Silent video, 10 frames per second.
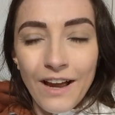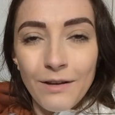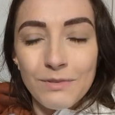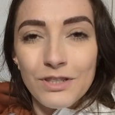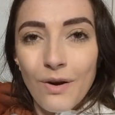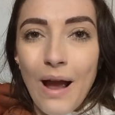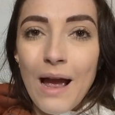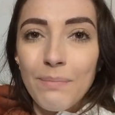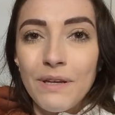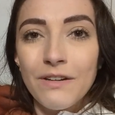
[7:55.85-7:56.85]
I'm so
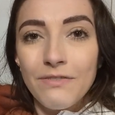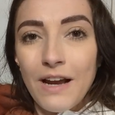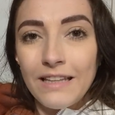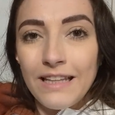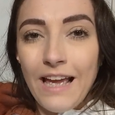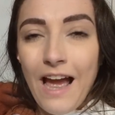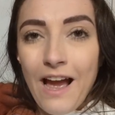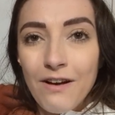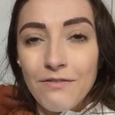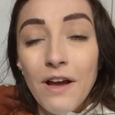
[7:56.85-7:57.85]
happy to finally
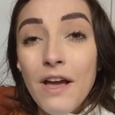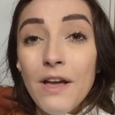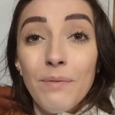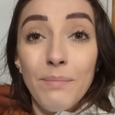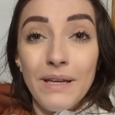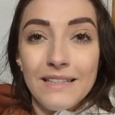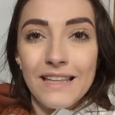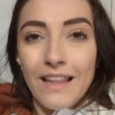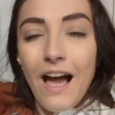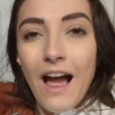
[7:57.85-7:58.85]
have bees
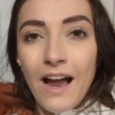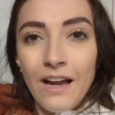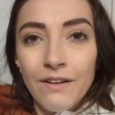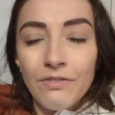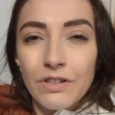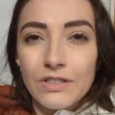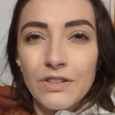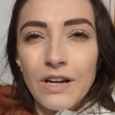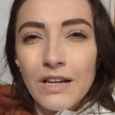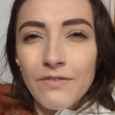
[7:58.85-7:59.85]
in the hive. They're
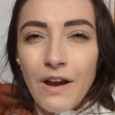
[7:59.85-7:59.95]
still kind of